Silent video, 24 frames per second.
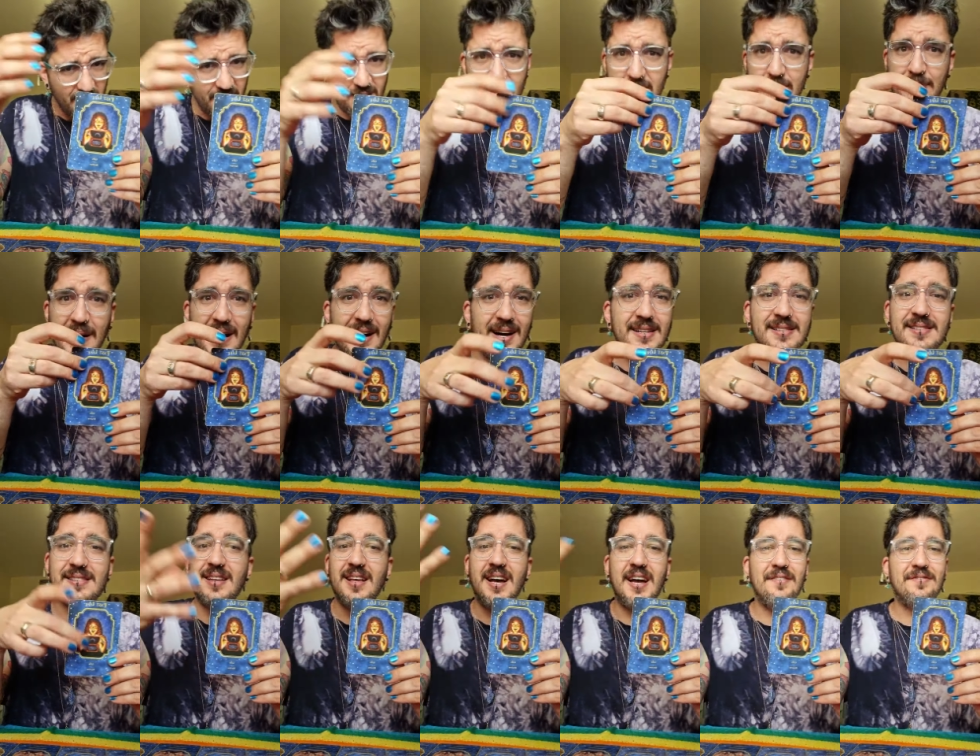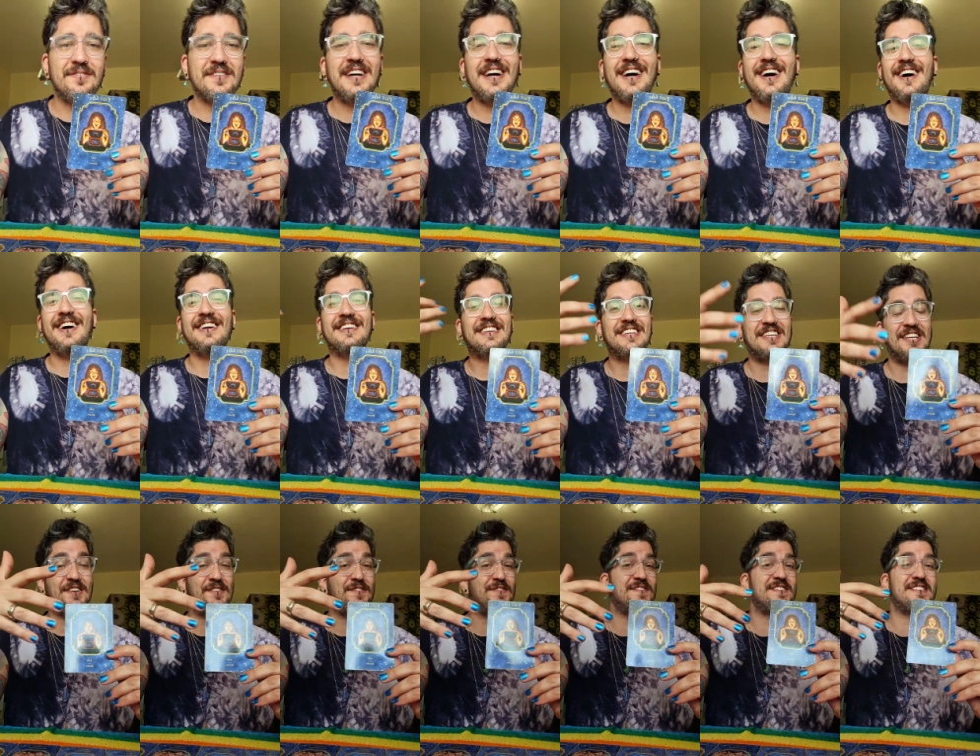the past life card,
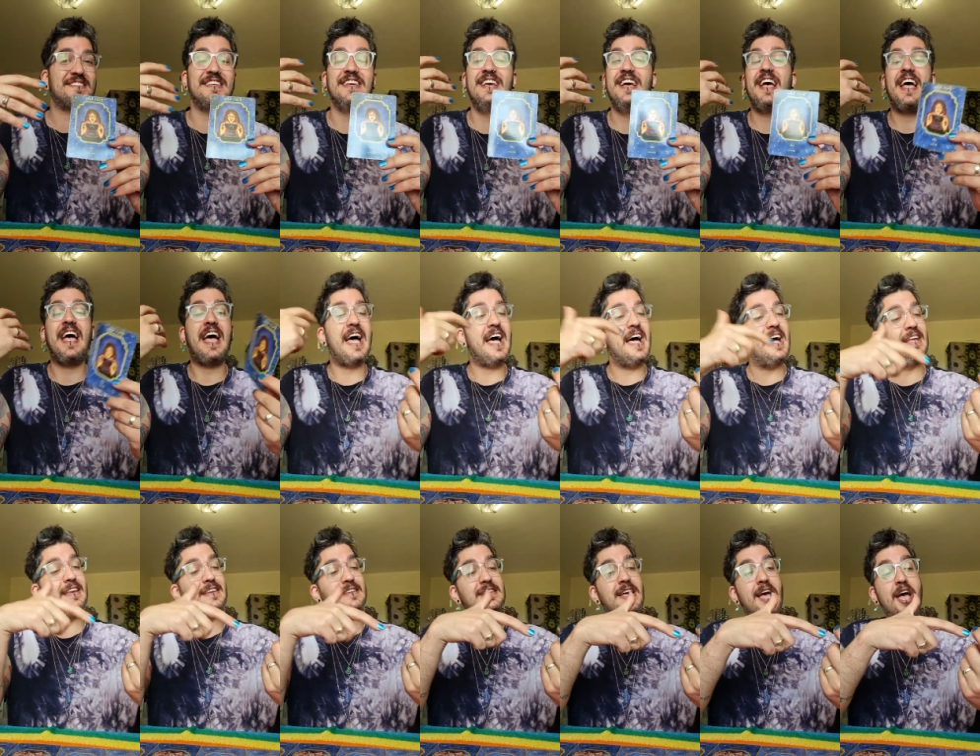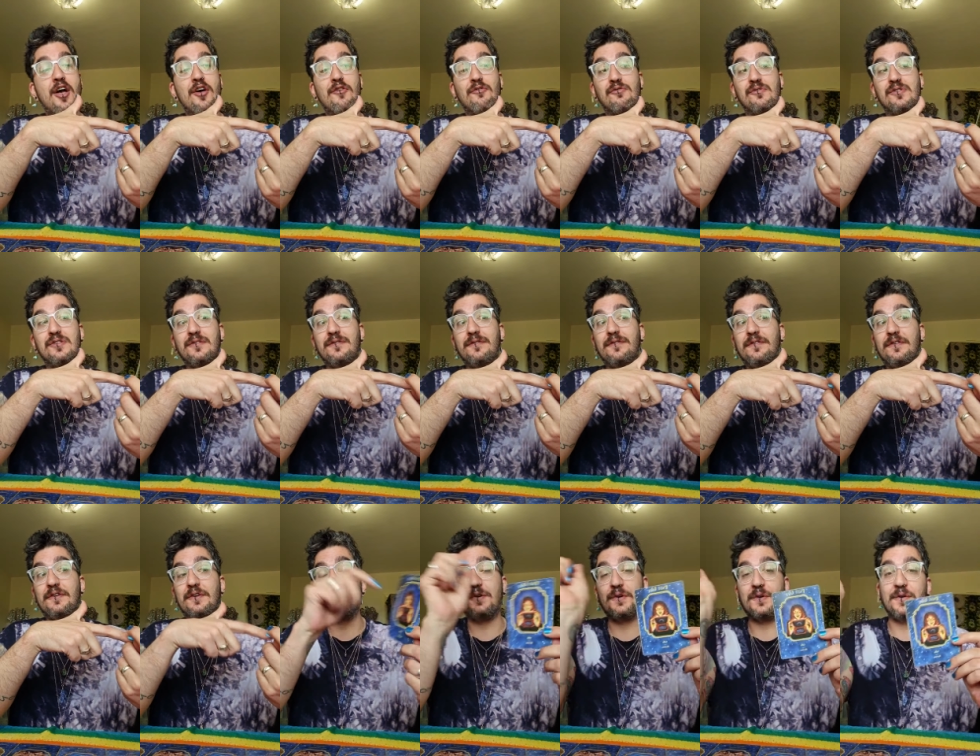gifts, and
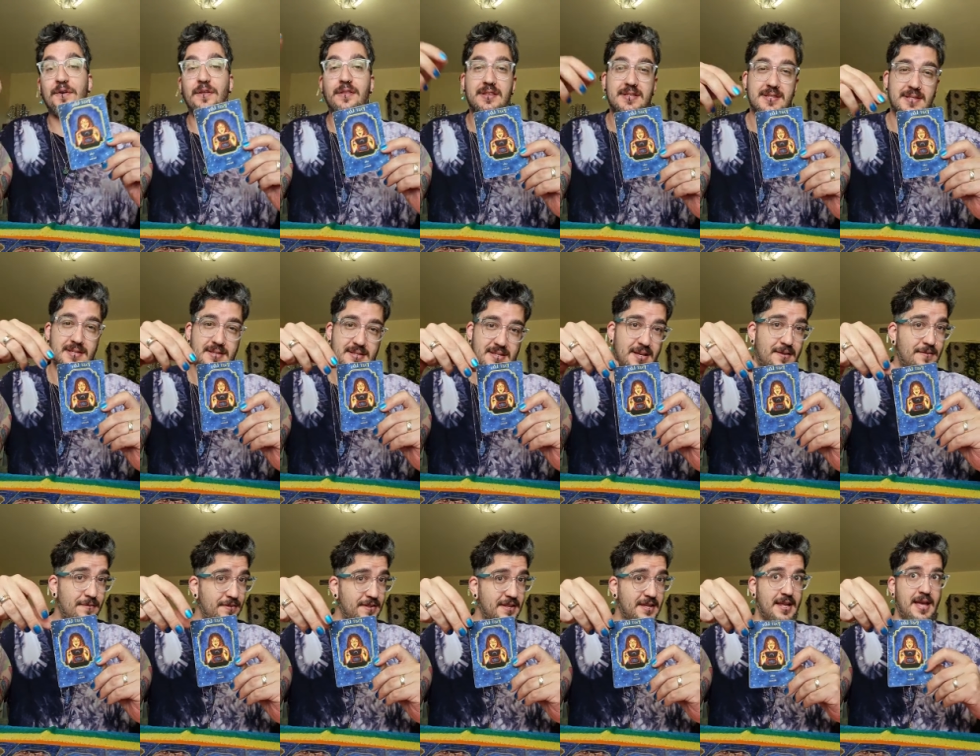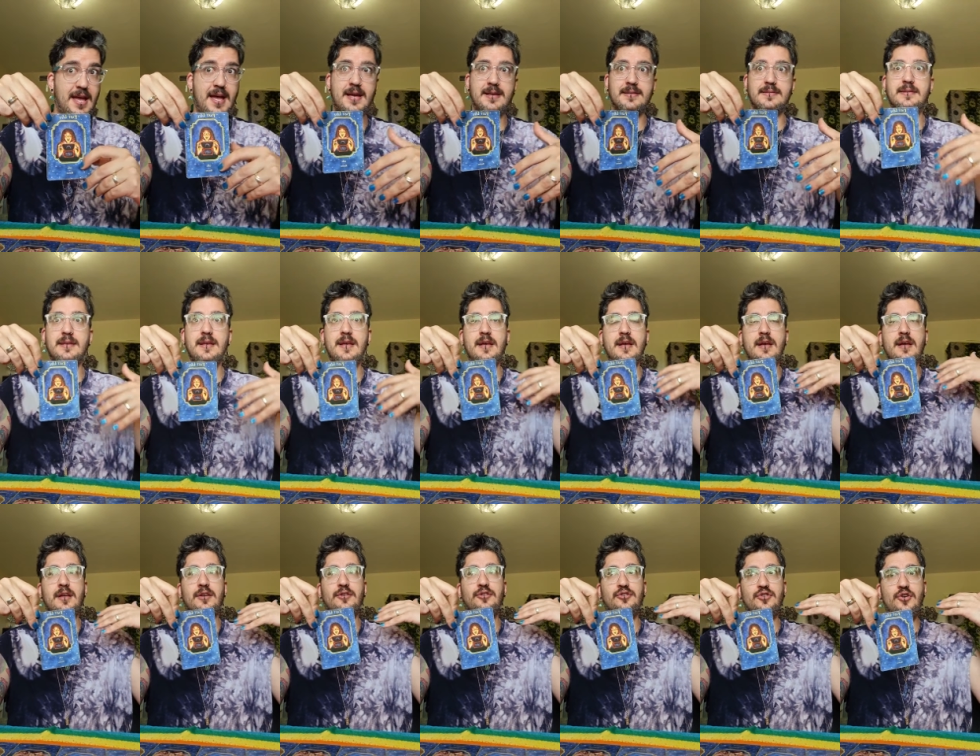review. This is stuff that has
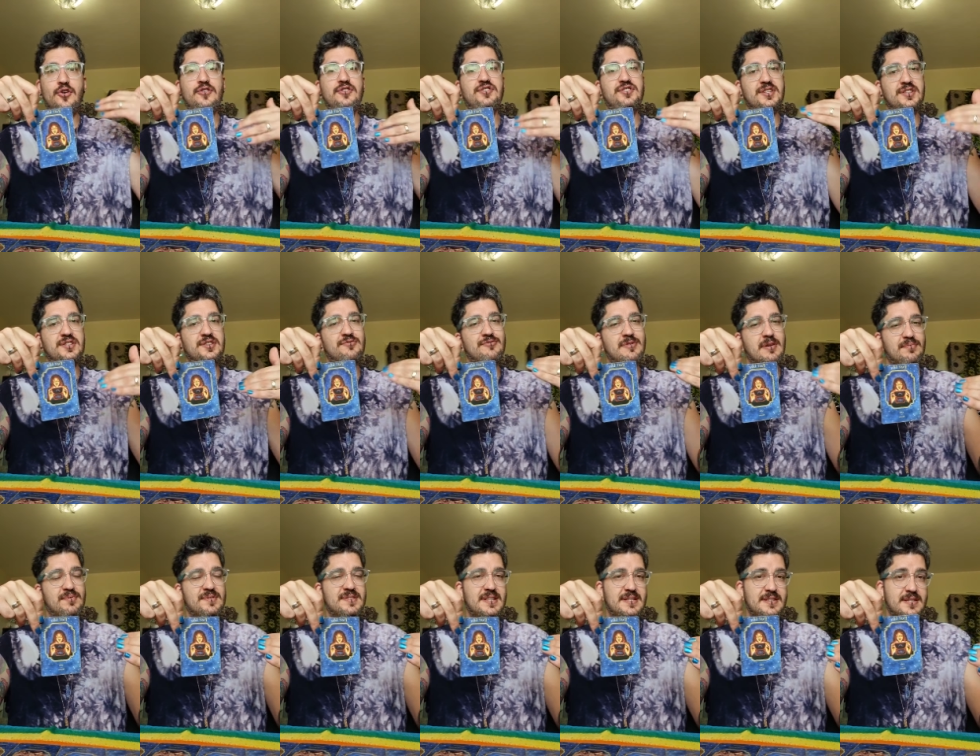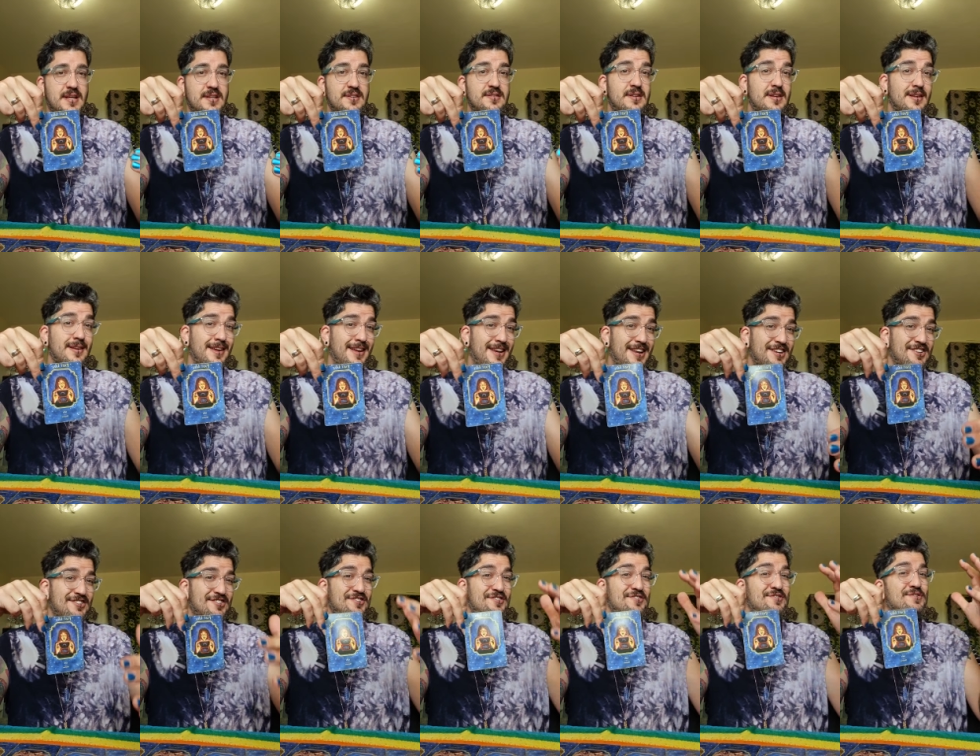not just a representation and
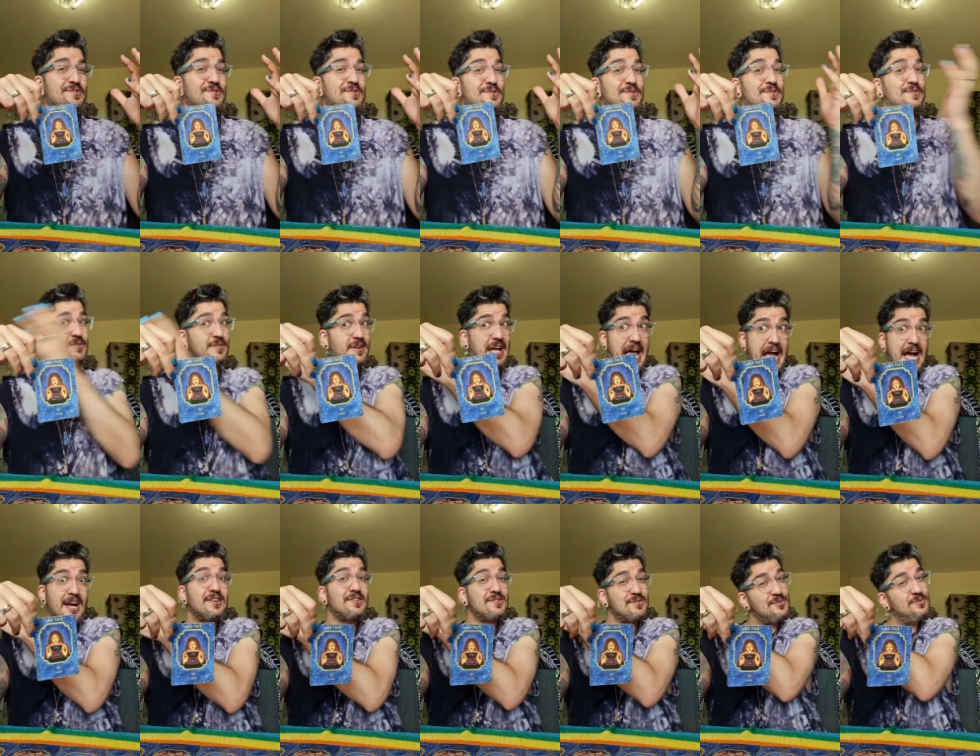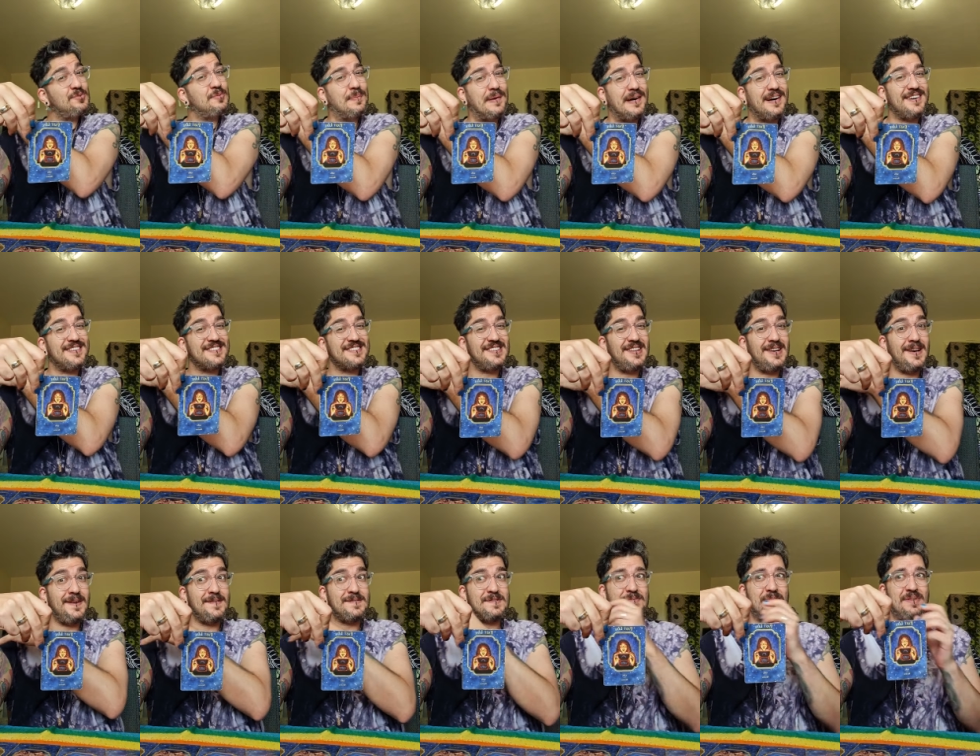connection to actual past
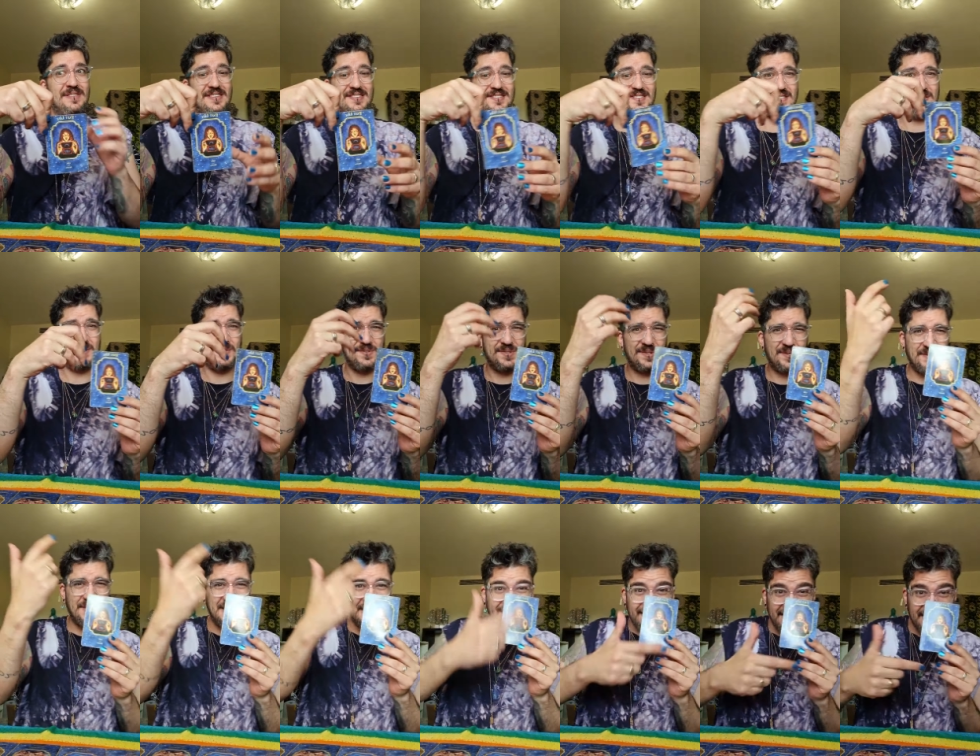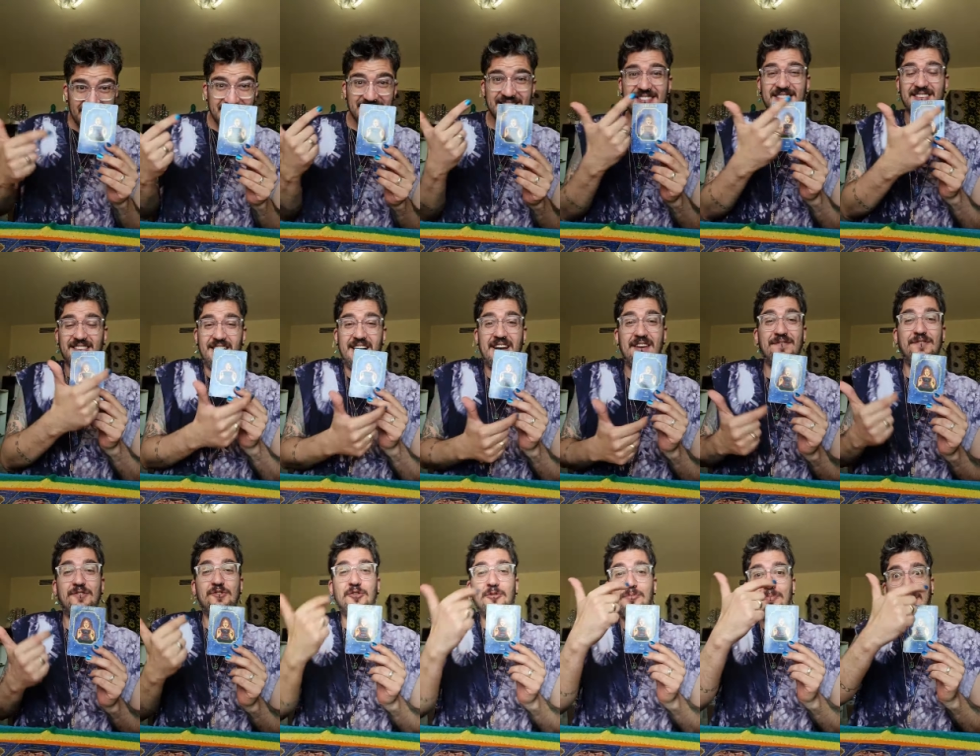lives, but this is also in this
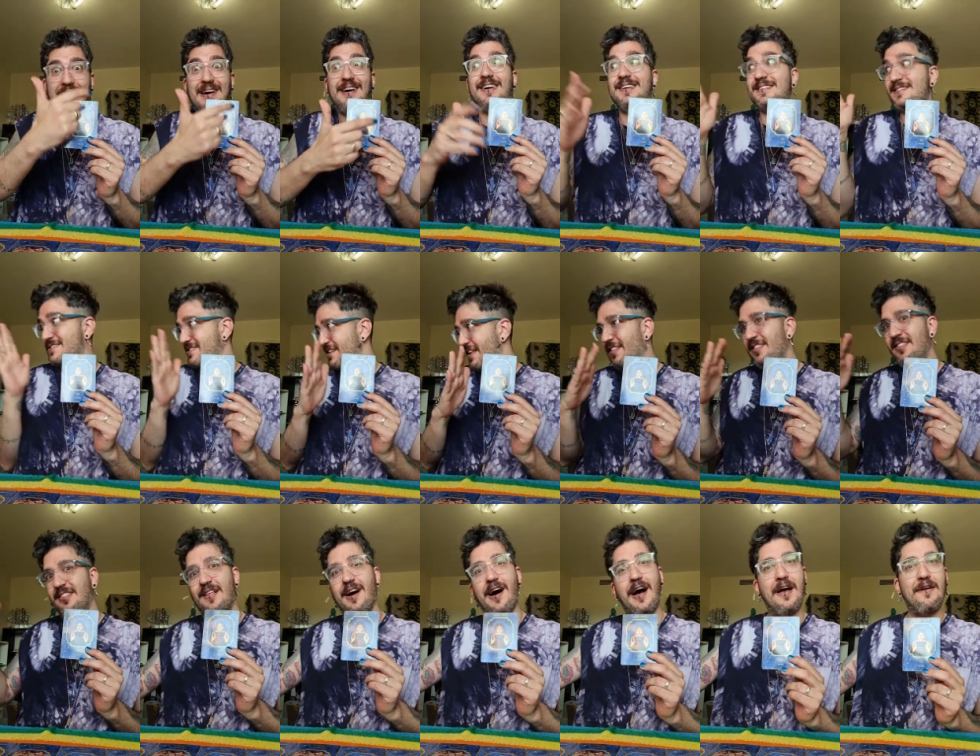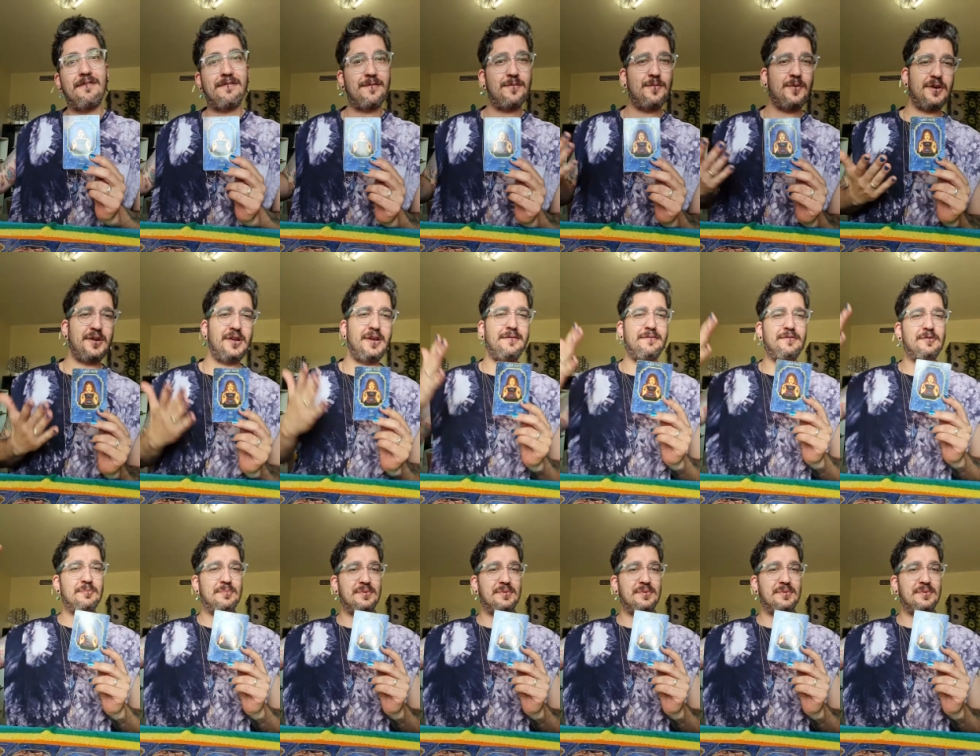life, your past life. What have you